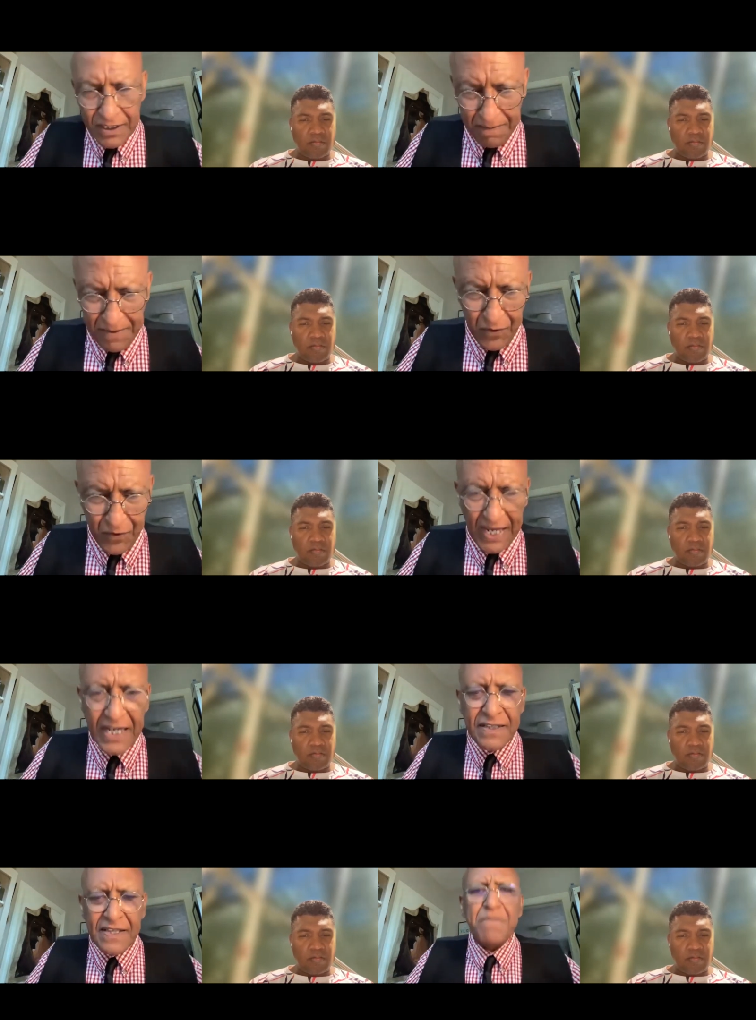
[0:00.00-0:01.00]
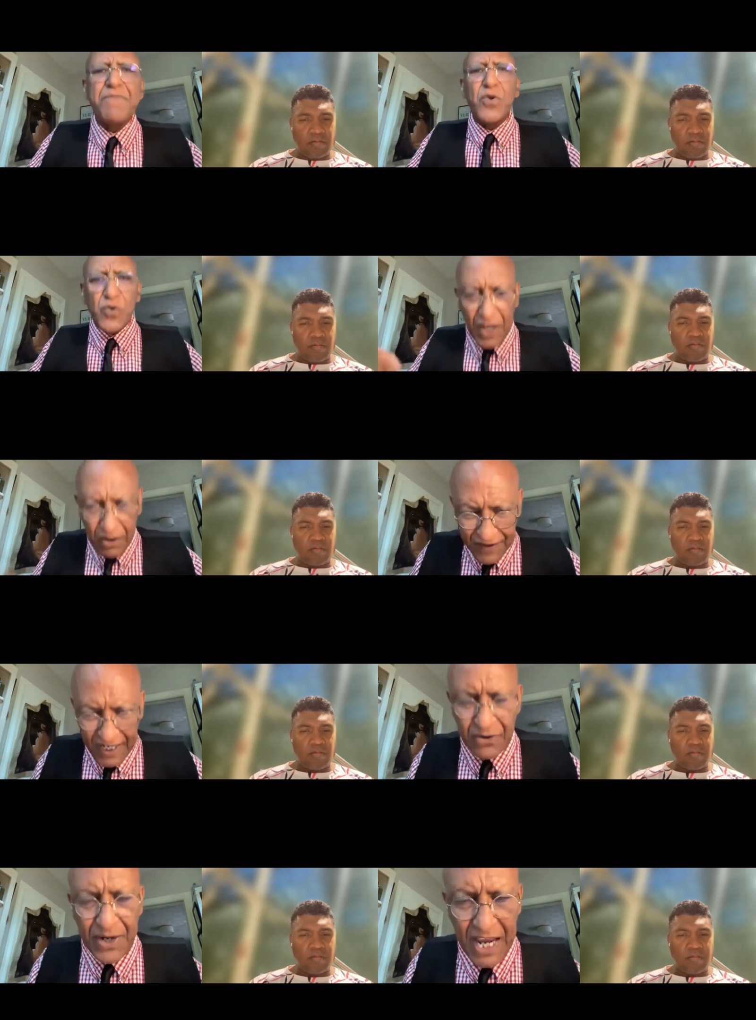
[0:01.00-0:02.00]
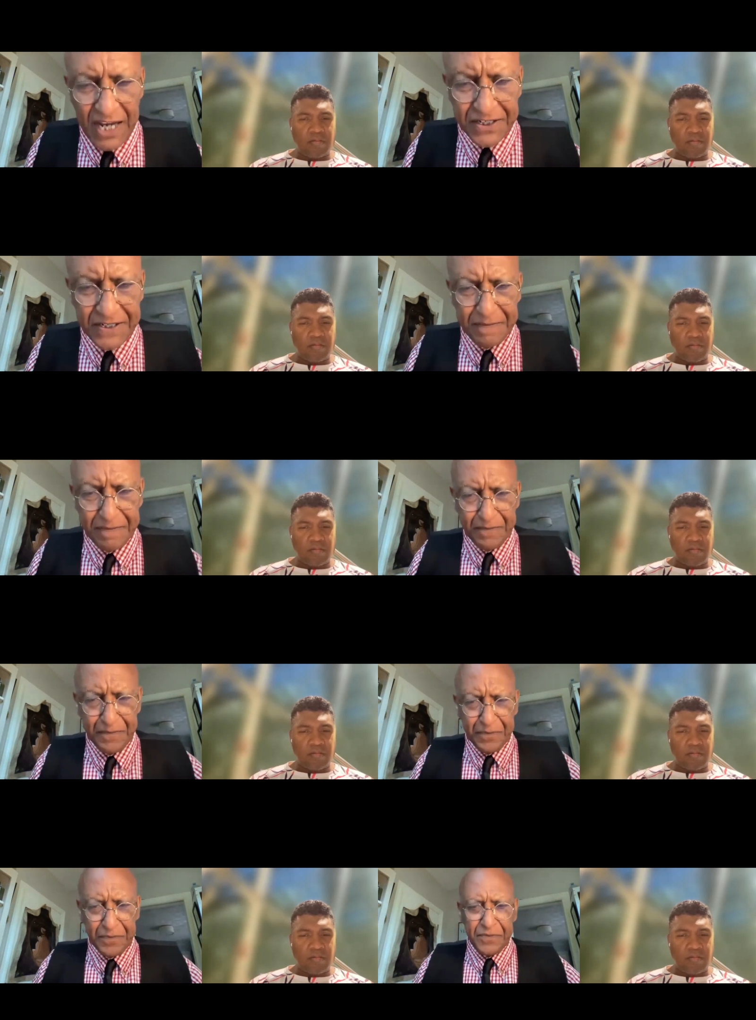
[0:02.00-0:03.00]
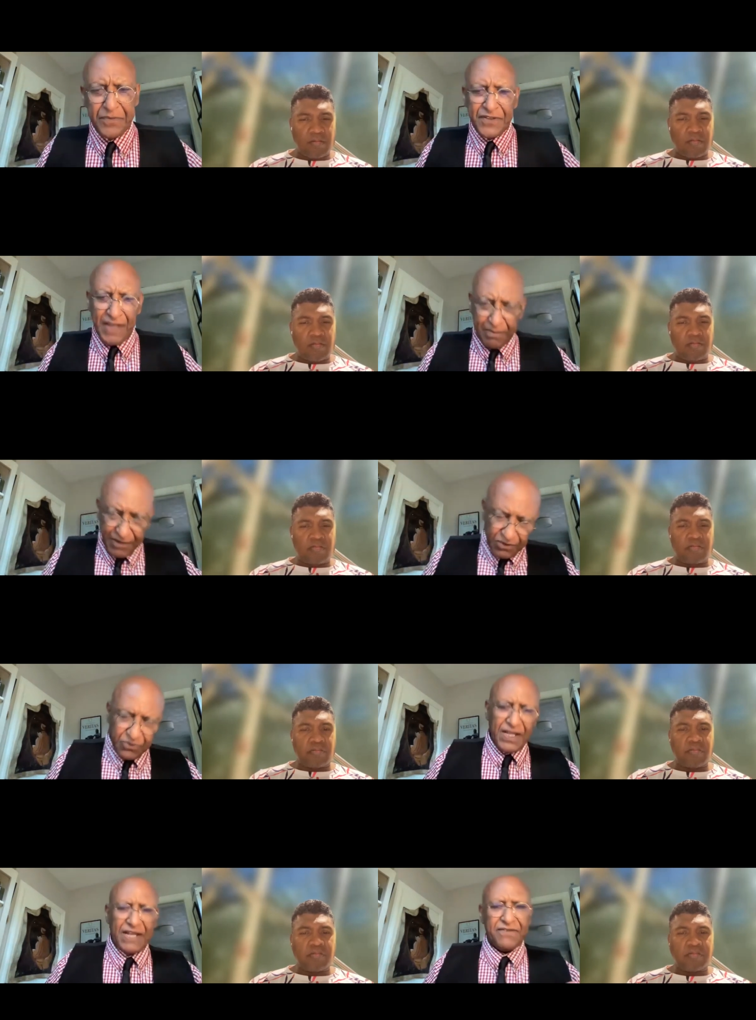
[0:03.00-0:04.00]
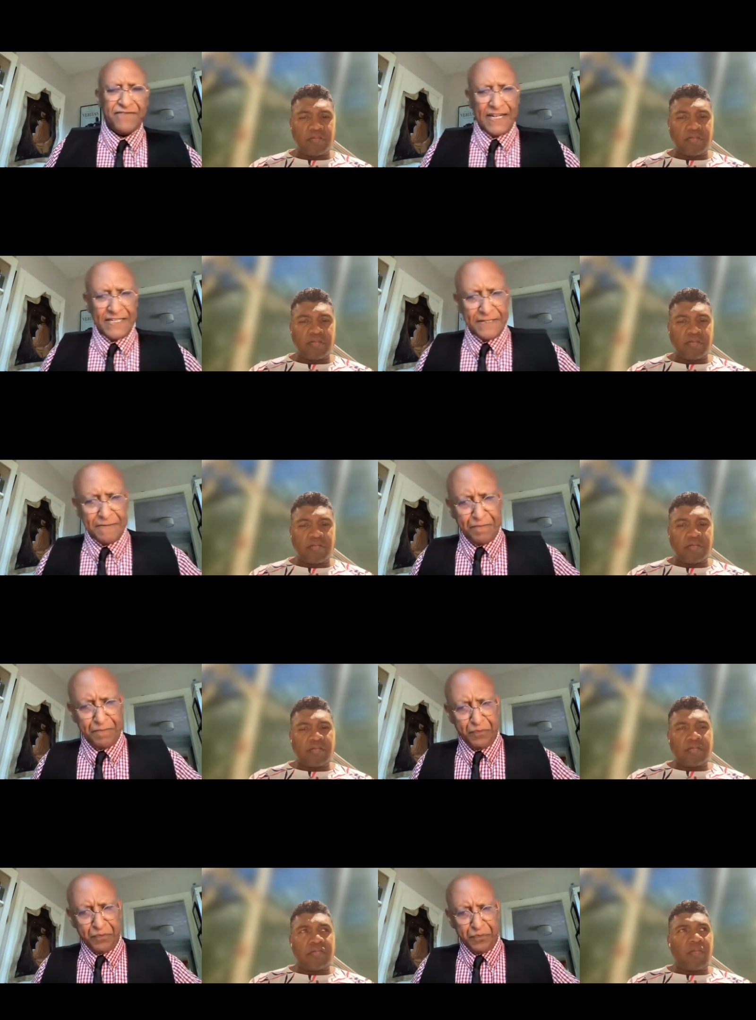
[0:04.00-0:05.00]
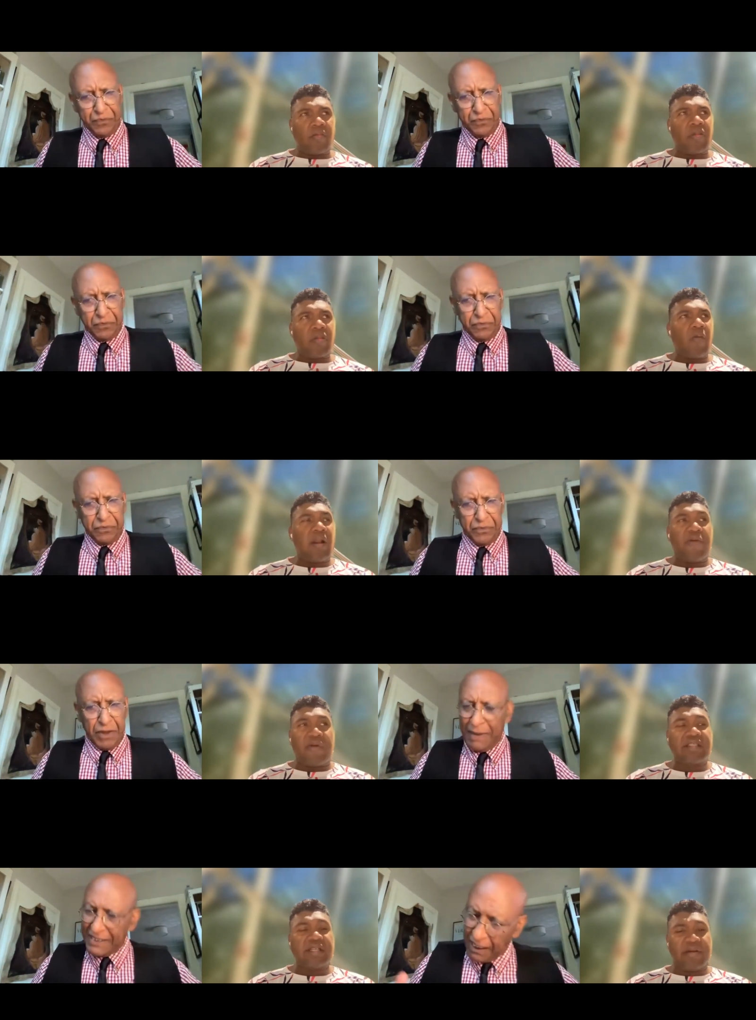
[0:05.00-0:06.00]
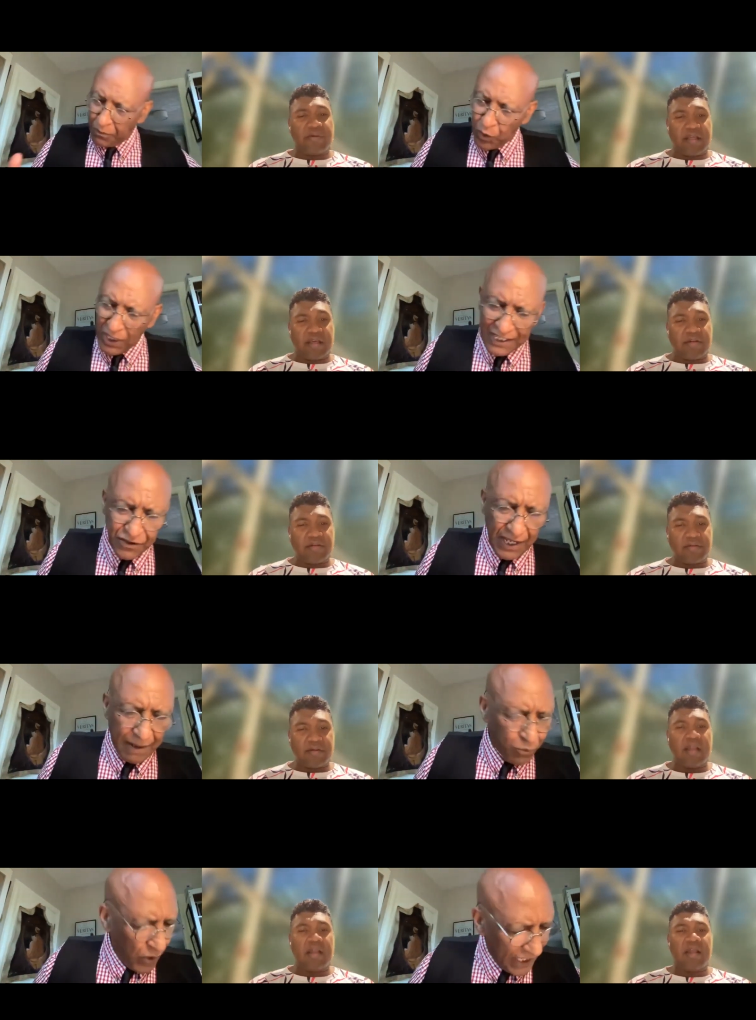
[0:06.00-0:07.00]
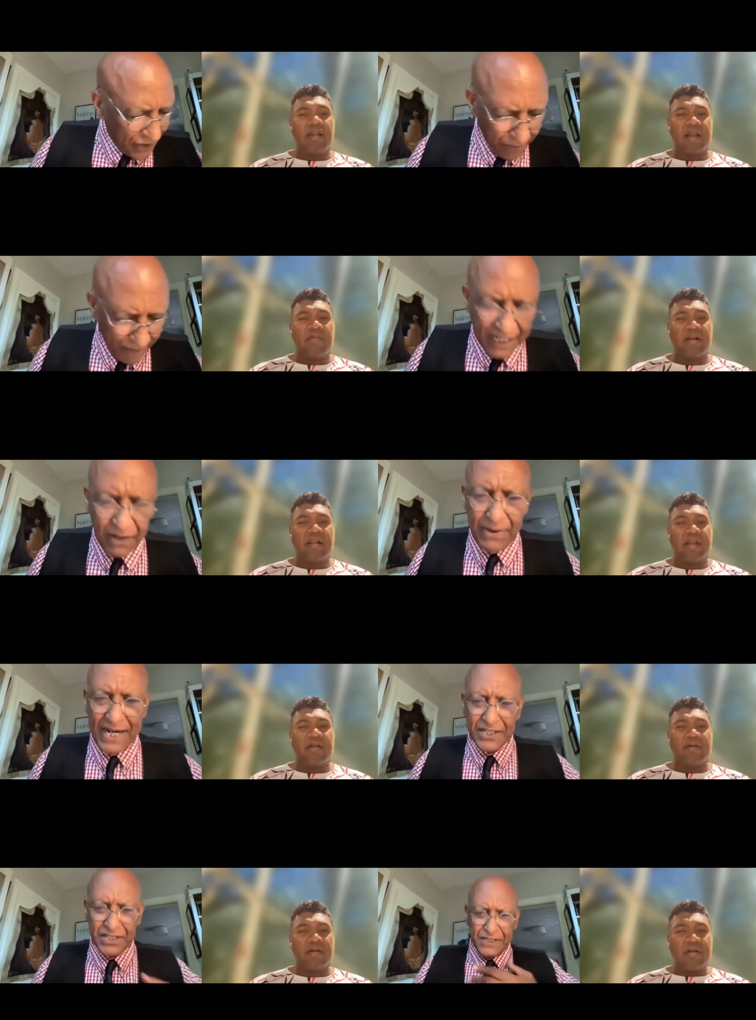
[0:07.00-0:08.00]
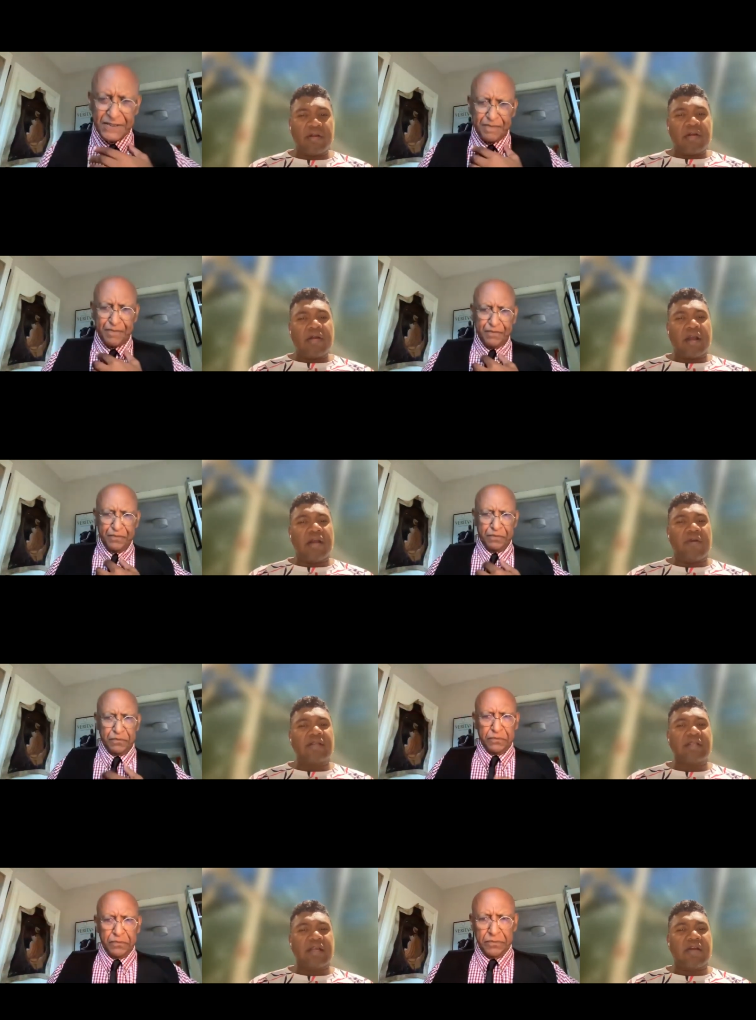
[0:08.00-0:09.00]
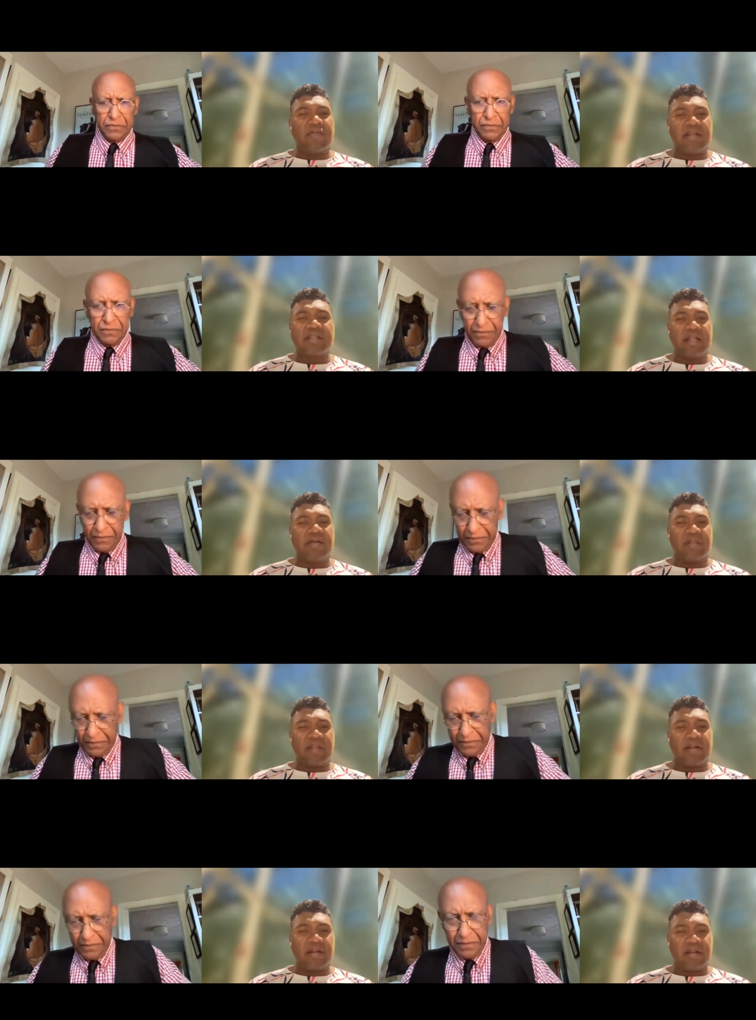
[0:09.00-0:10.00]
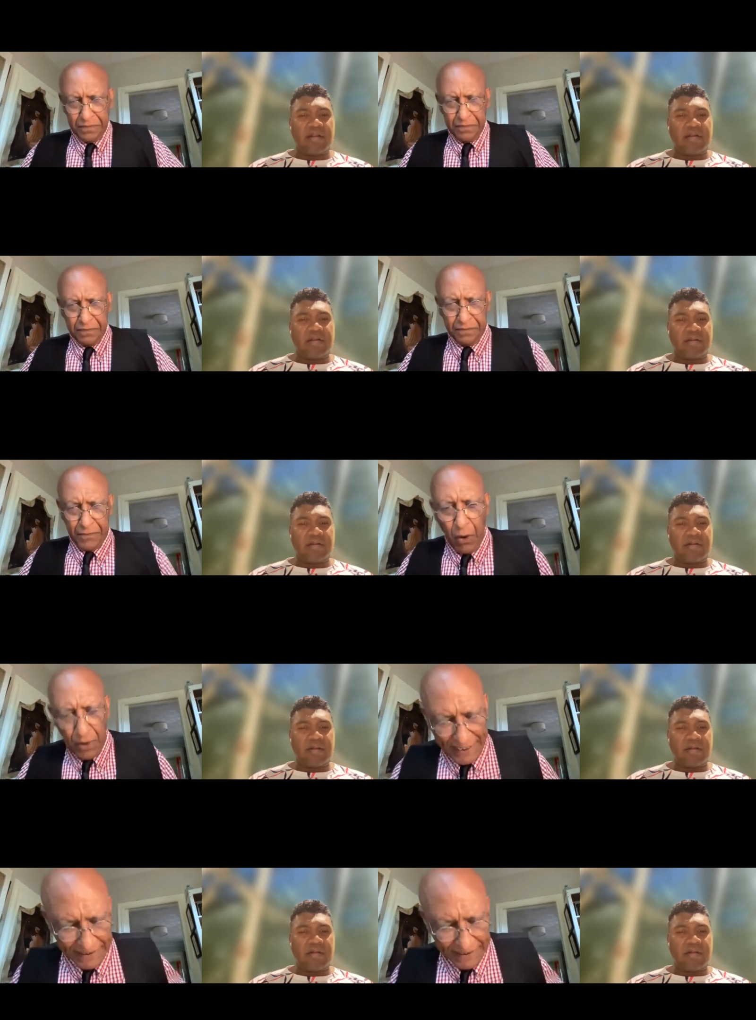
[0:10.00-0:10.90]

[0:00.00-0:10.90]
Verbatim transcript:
Speaker 1: the music, the music of the creator. Something to that effect.
Speaker 2: Well, I resonate with that. I'm willing I, res- I resonate with that.
Speaker 1: All right.